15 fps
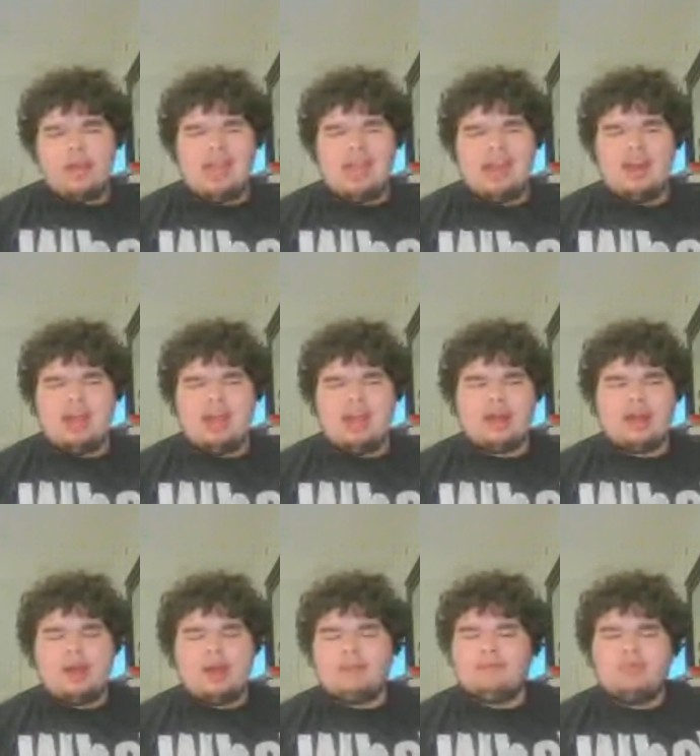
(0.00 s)
And
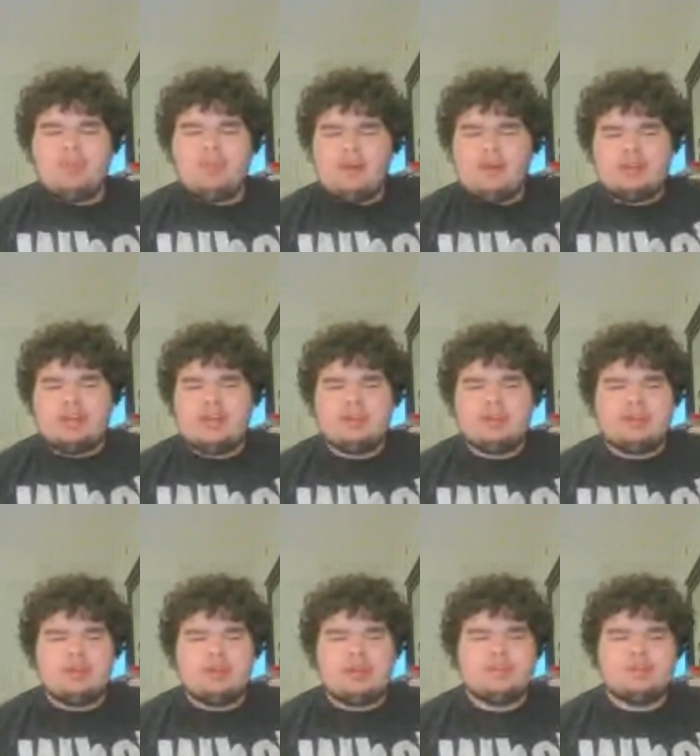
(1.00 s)
I'm very glad
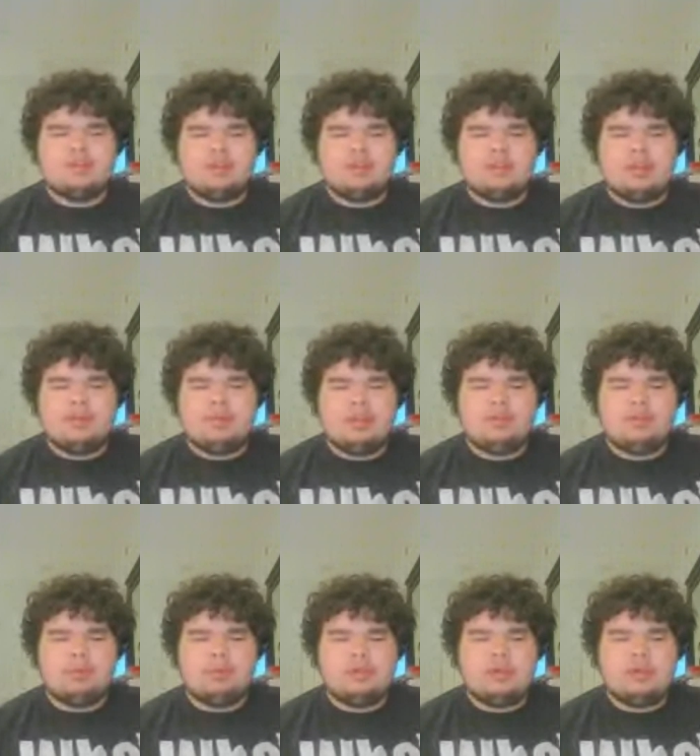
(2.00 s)
that like certain companies